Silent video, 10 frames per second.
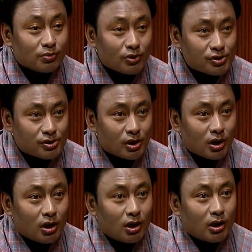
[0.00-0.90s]
process,
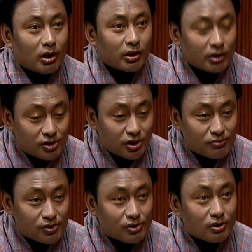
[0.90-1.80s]
and it
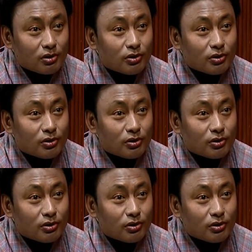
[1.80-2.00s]
seems